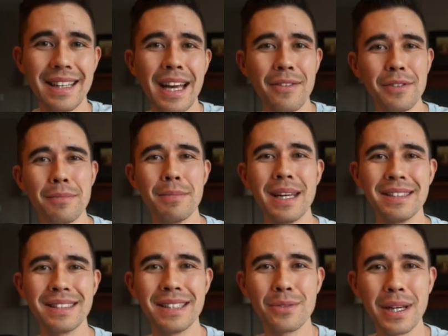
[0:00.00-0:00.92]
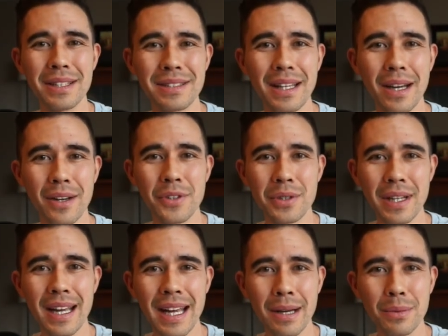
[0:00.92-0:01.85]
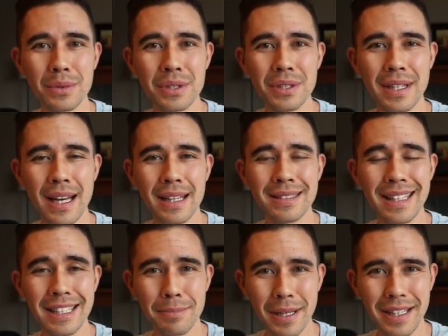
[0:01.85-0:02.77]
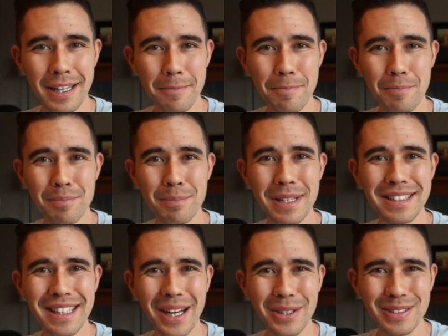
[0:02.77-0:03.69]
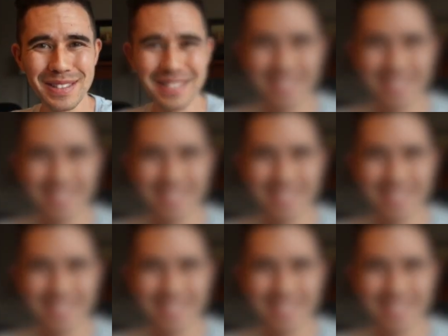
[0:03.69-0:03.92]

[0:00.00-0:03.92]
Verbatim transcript: Have an amazing rest of your day, and we'll see you guys next Monday. Peace out.